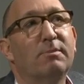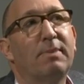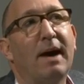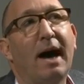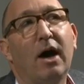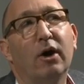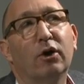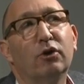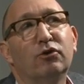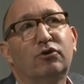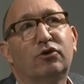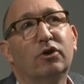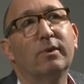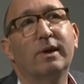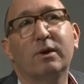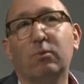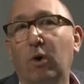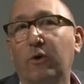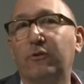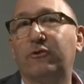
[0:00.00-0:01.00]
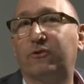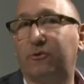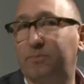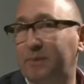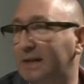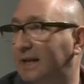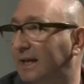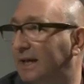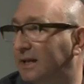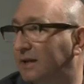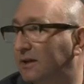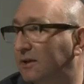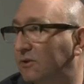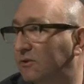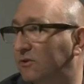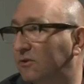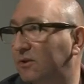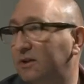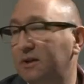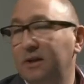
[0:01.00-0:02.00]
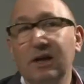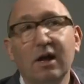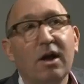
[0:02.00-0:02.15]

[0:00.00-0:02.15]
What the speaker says: about, do we want to be leaders?